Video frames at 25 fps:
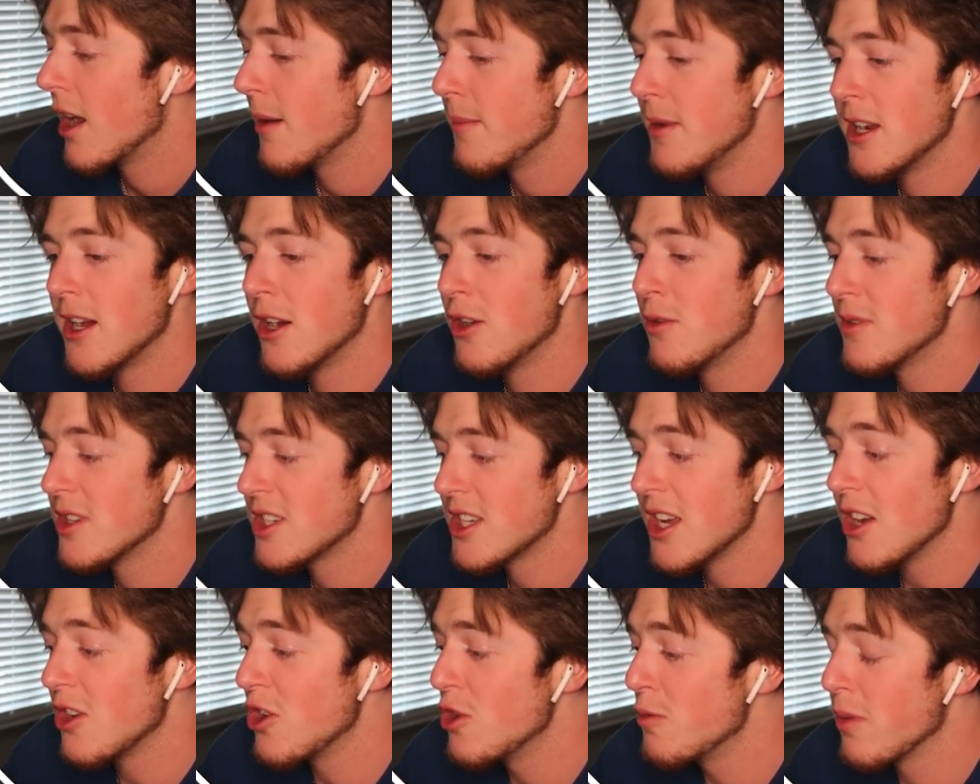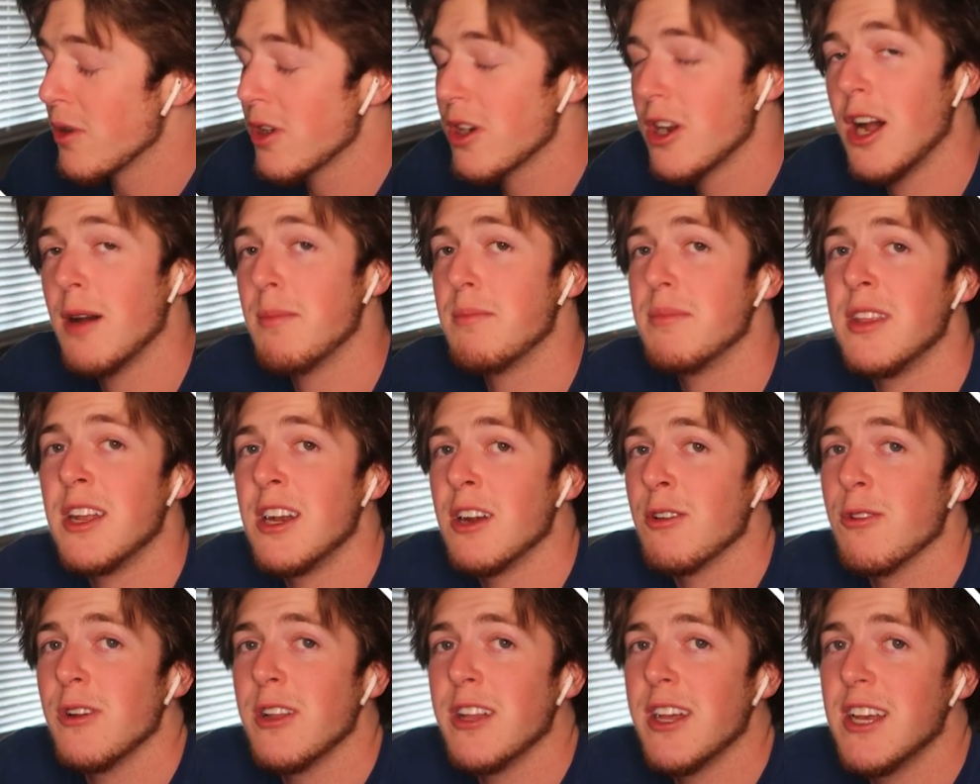I mean, I almost said Cooper Kupp, then
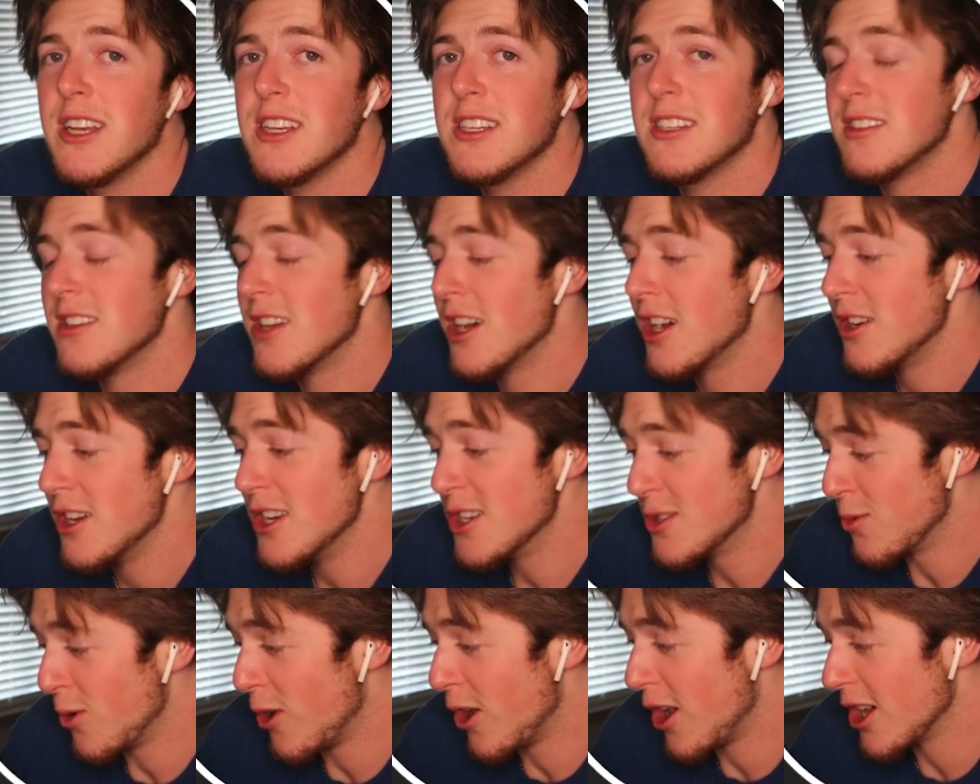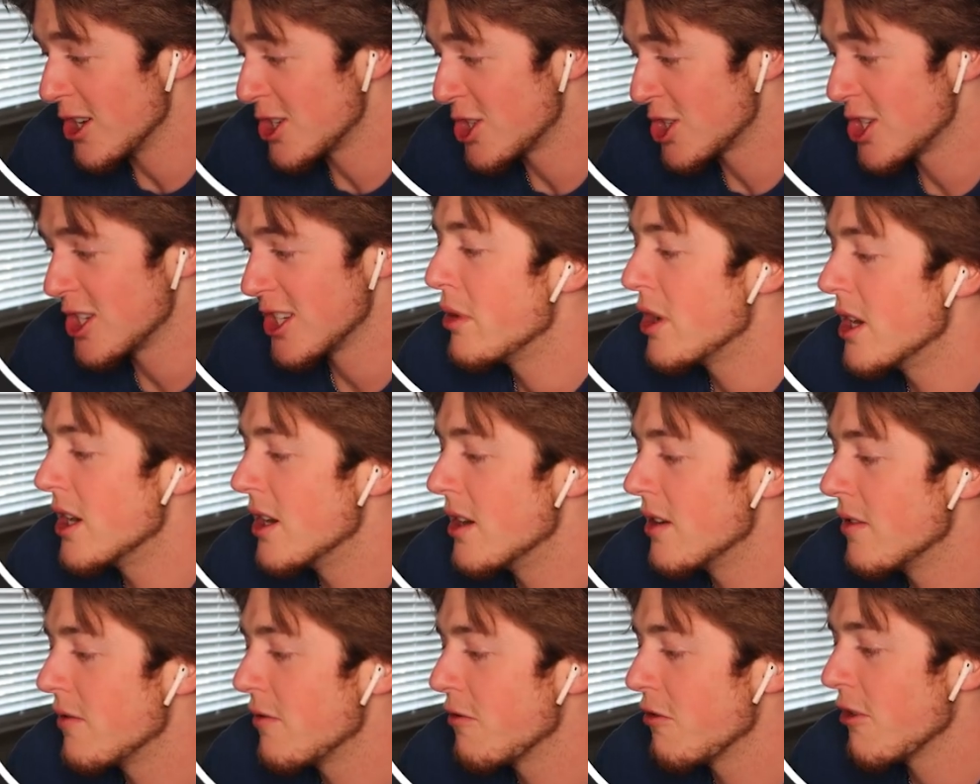I realized no, he's washed. But
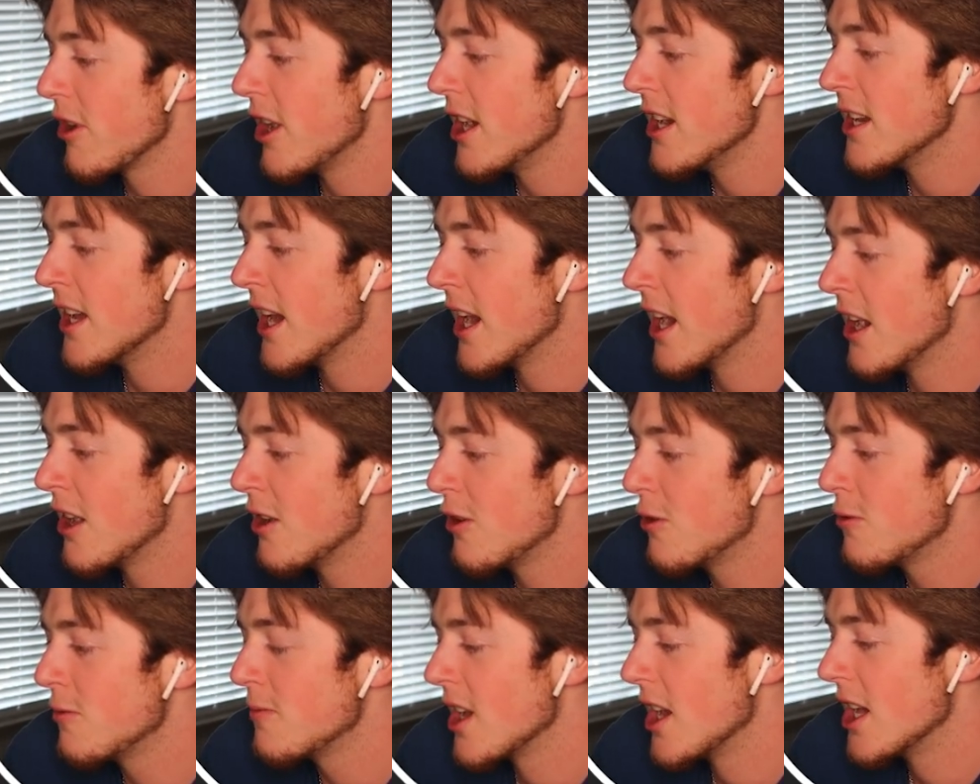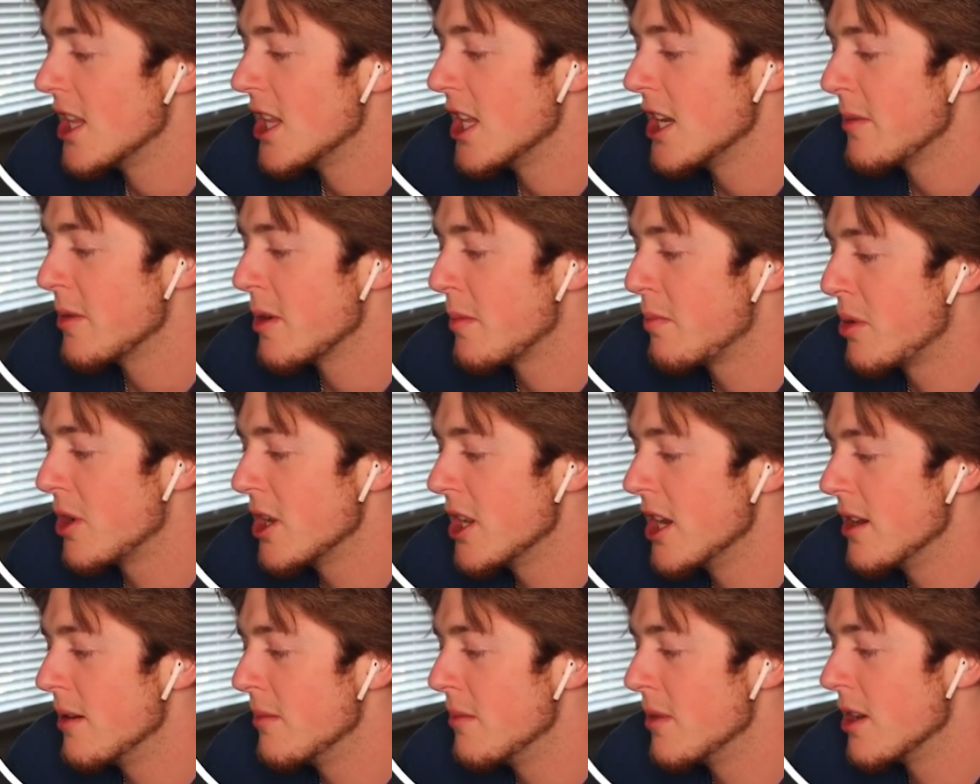for right now, I think I'm gonna put
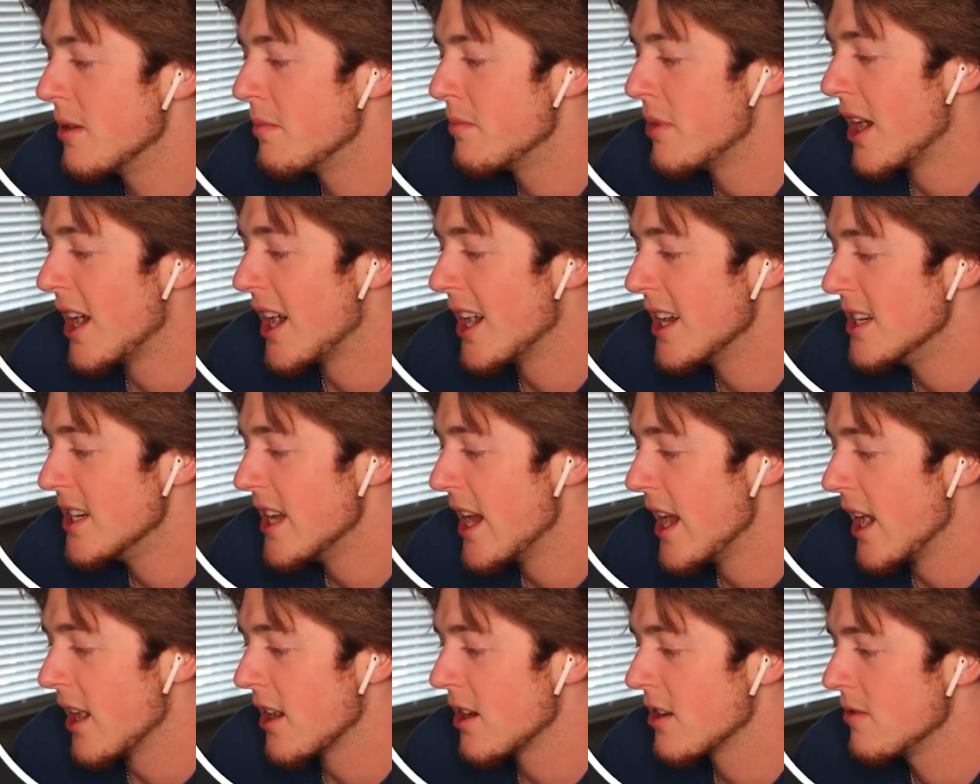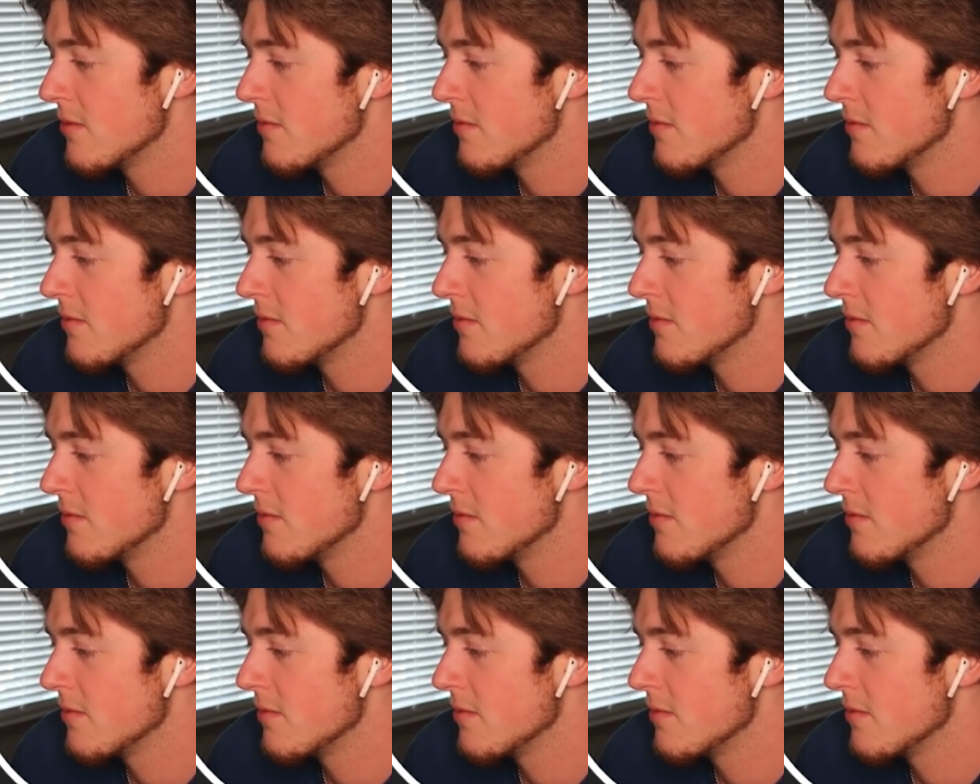him behind Dak.